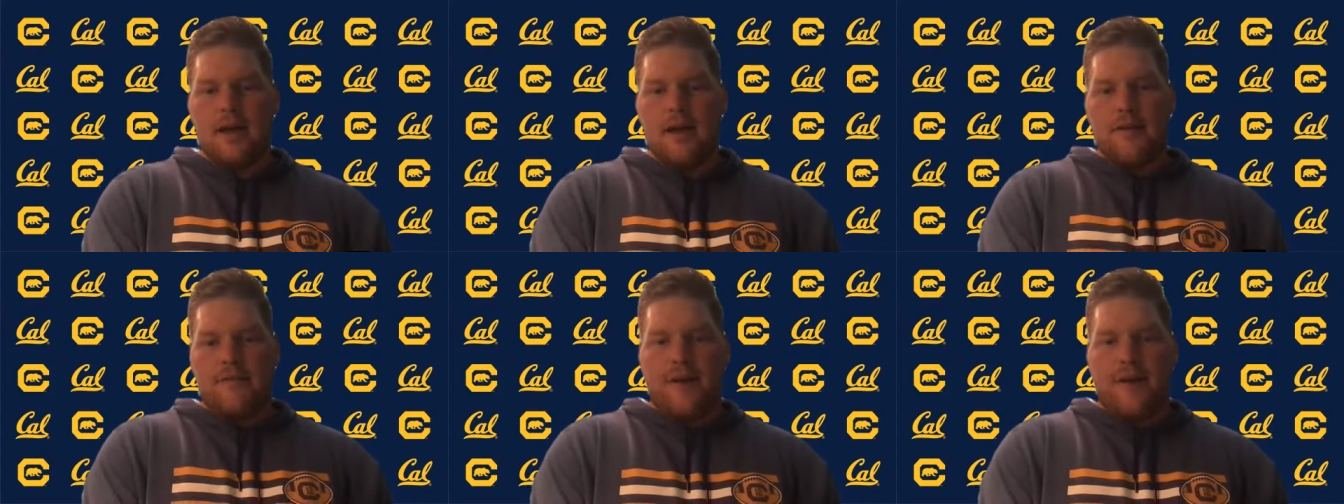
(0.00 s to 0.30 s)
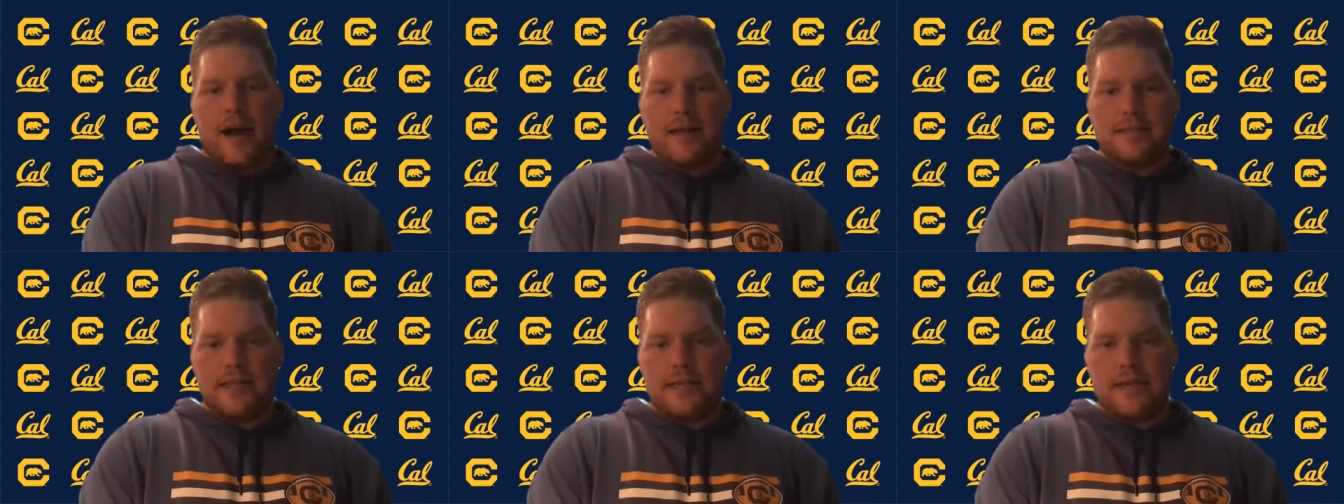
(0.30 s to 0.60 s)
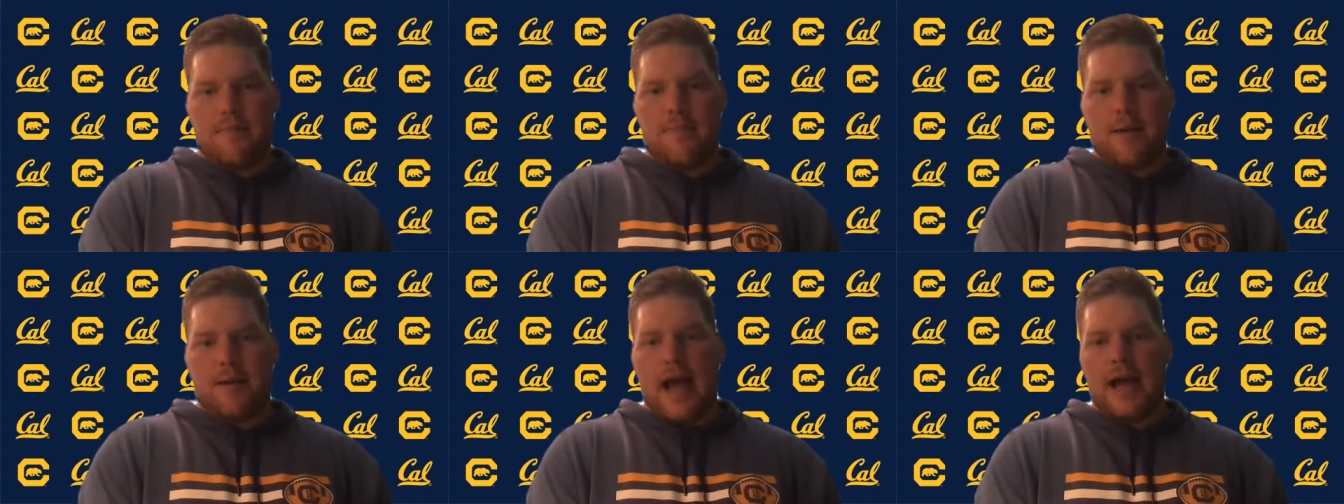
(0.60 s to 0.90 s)
fought to
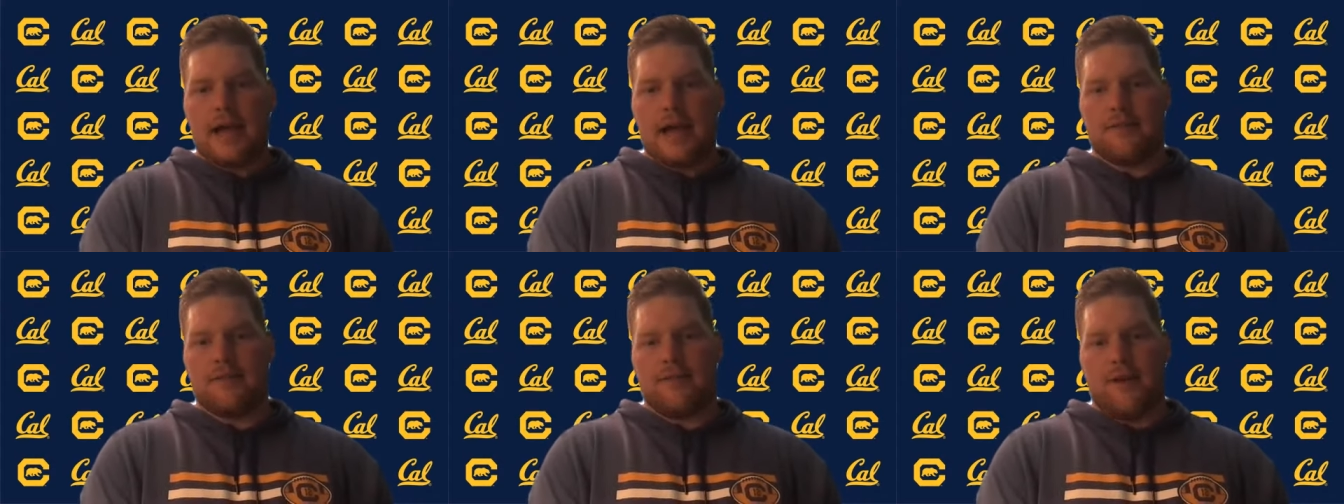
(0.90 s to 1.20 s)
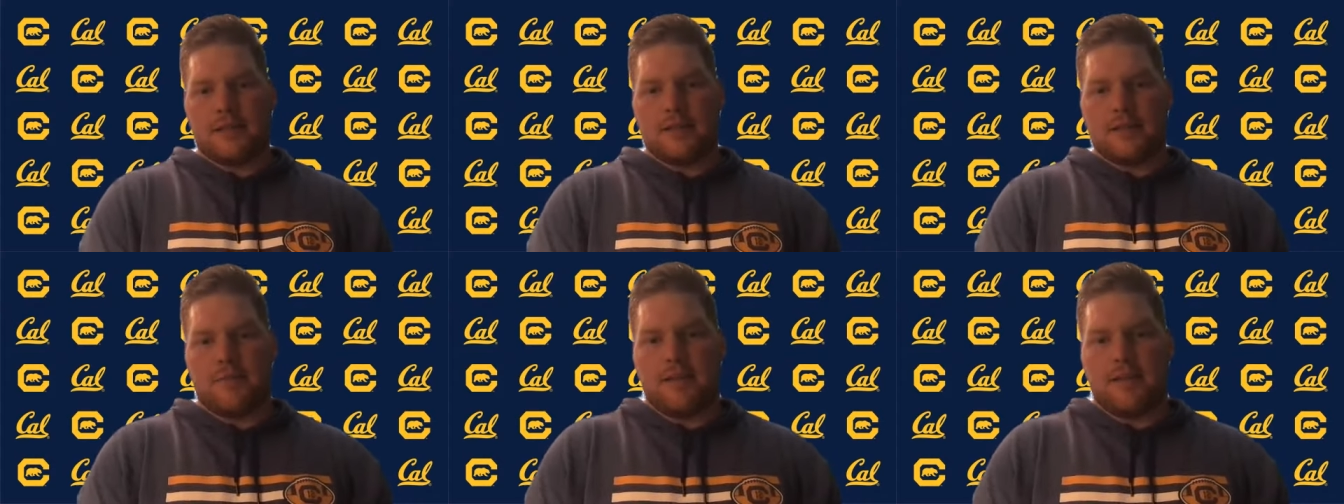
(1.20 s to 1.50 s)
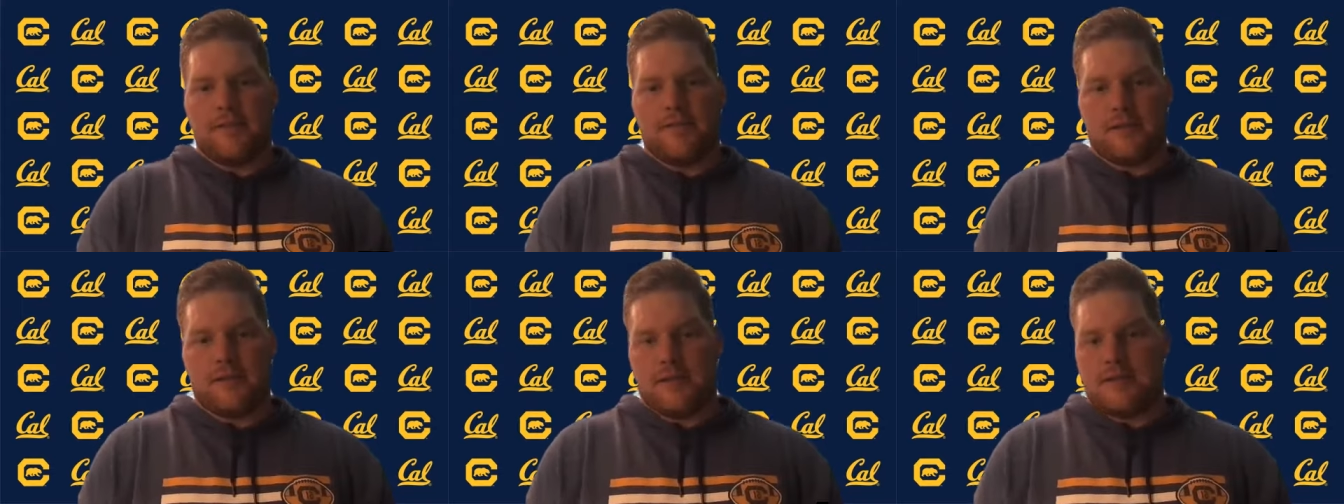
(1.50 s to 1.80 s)
get back and fought to be
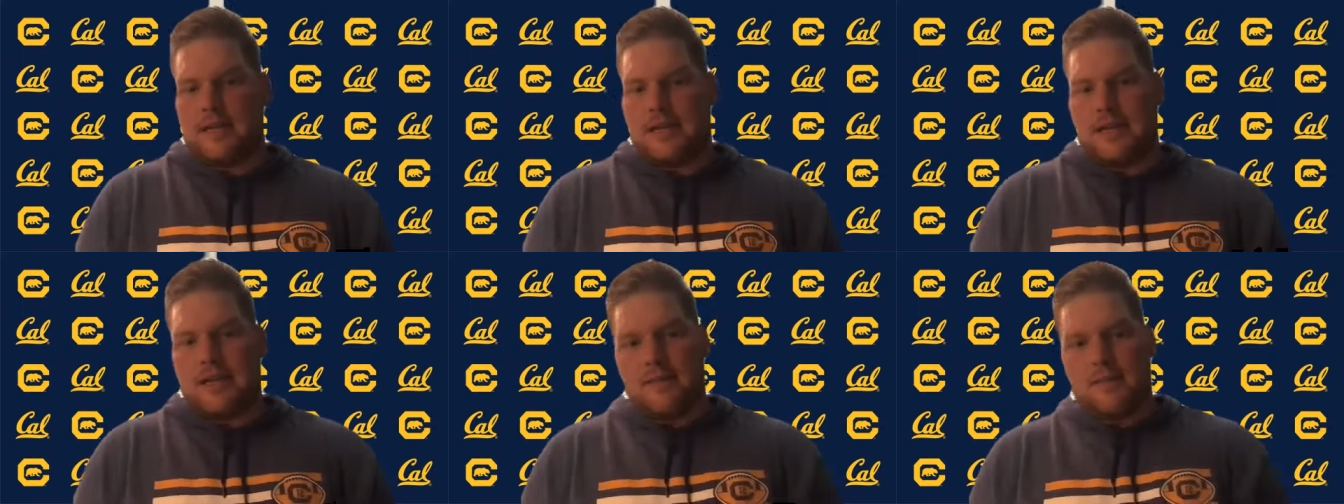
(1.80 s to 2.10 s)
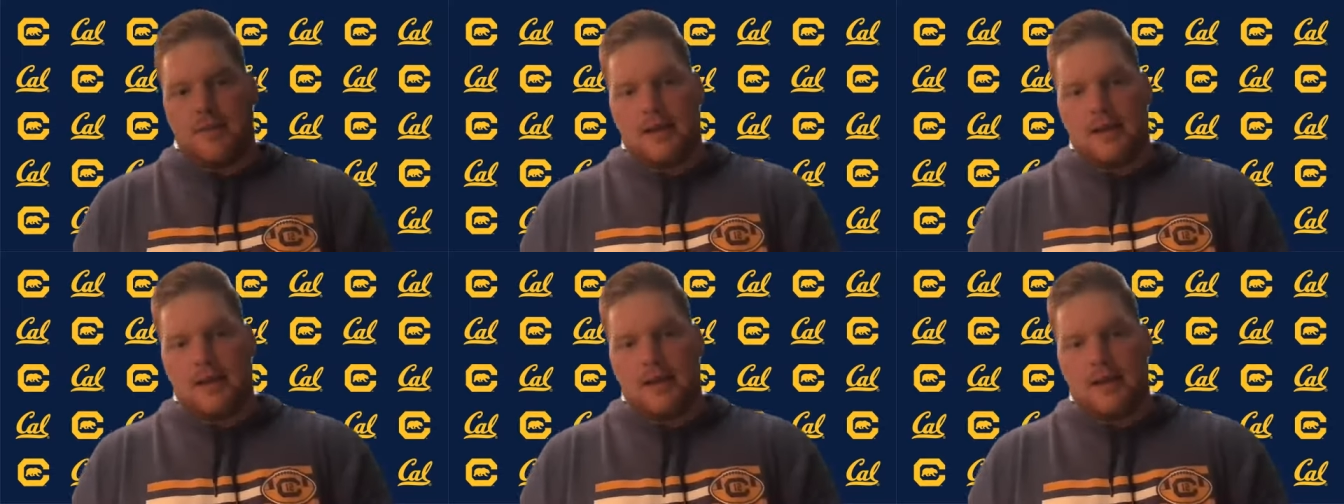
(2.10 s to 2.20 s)
there for the team.